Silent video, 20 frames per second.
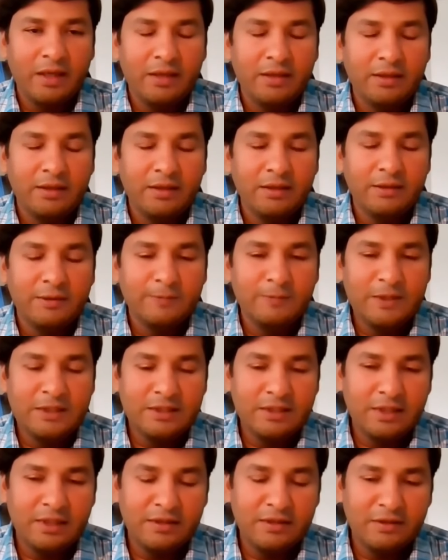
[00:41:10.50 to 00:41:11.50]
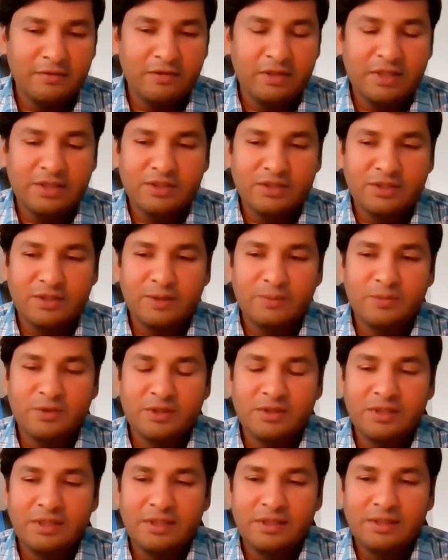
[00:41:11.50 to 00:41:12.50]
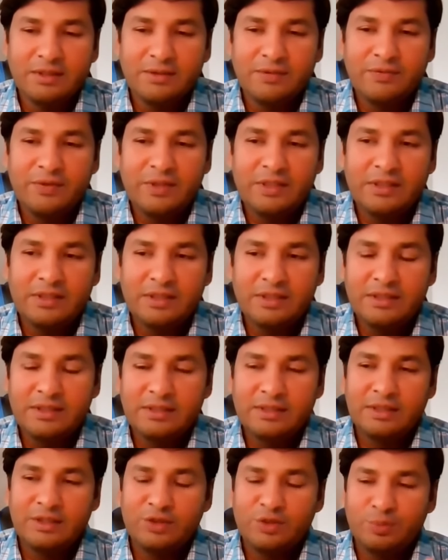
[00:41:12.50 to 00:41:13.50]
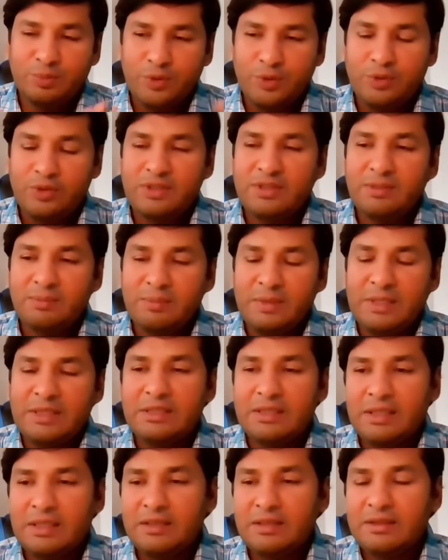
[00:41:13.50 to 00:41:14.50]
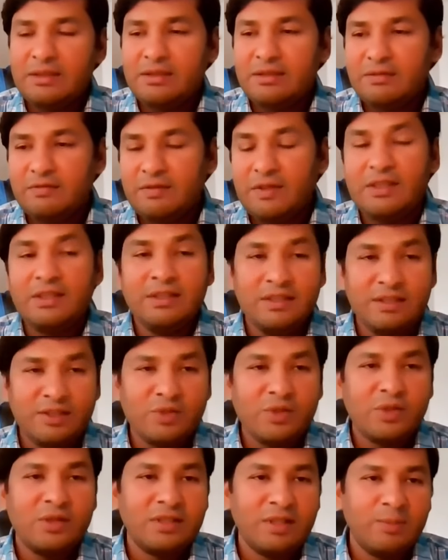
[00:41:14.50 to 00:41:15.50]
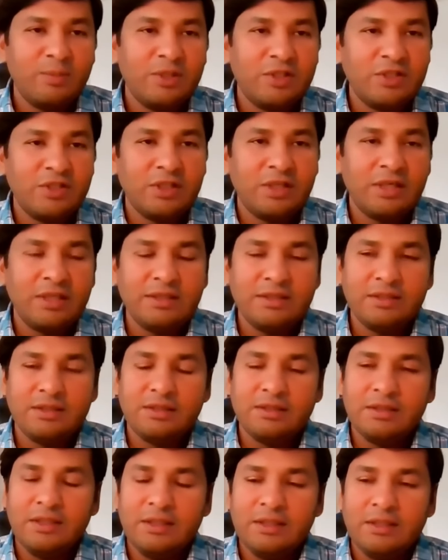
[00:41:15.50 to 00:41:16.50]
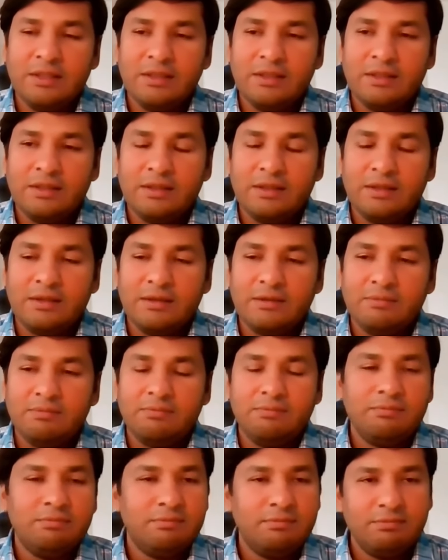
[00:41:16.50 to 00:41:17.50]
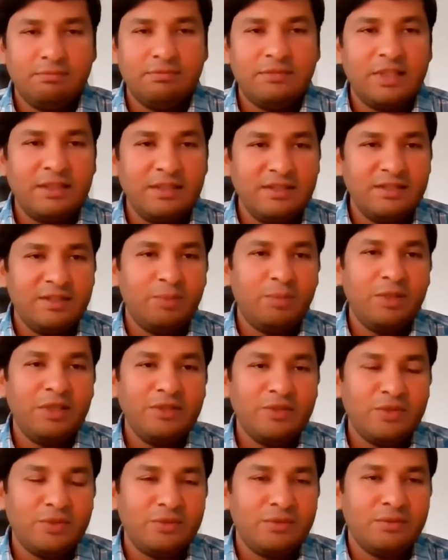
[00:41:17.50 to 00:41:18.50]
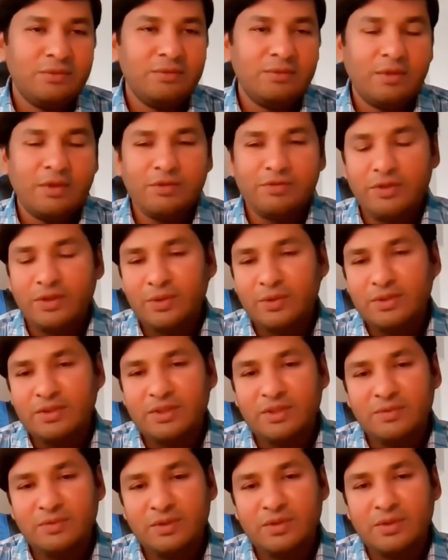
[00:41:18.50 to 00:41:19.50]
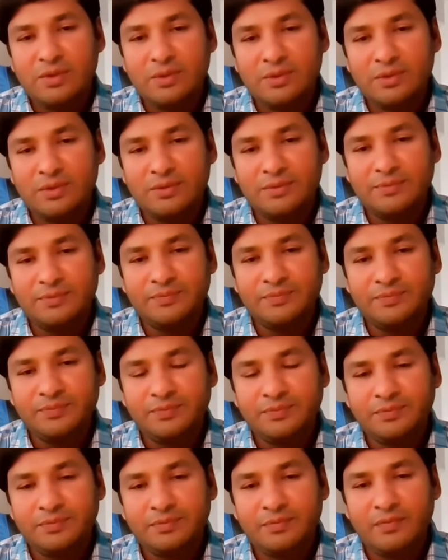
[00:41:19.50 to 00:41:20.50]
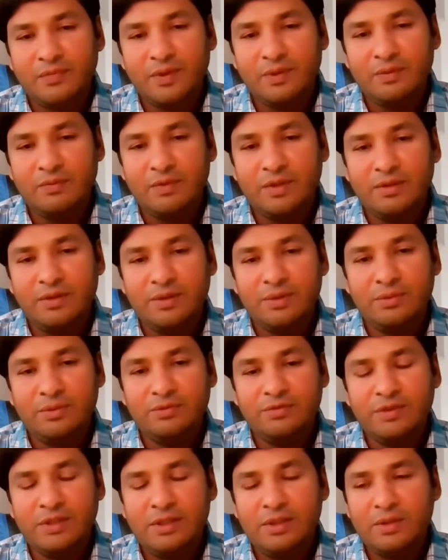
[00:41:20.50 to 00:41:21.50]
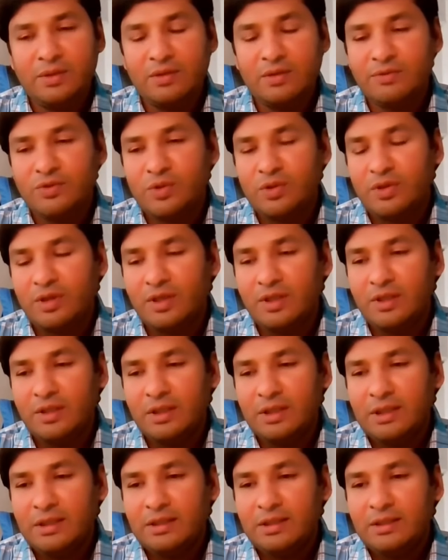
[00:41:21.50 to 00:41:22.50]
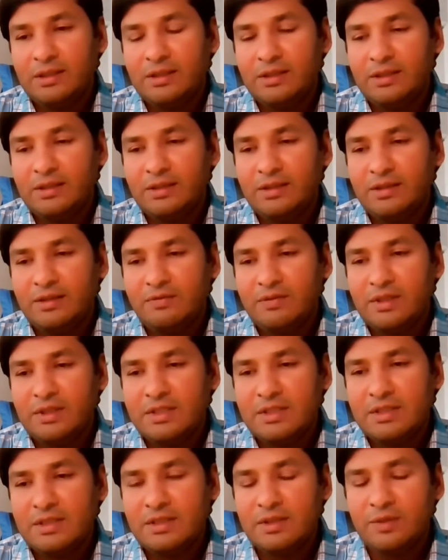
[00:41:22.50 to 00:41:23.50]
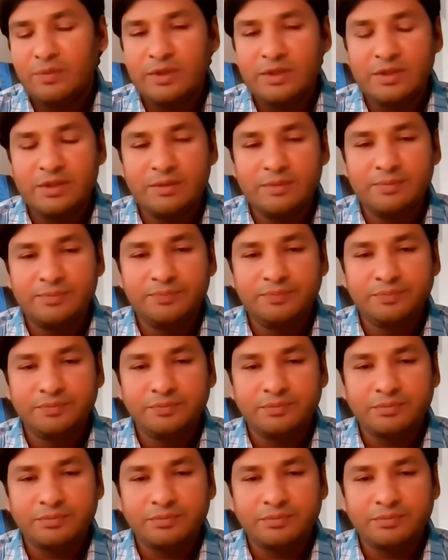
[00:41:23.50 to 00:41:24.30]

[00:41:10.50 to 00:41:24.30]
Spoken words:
And this kind of ashrams, where there is such purity maintained, where it is not commercialized, that is a place to offer your service also, where you feel a lot of joy in giving this service.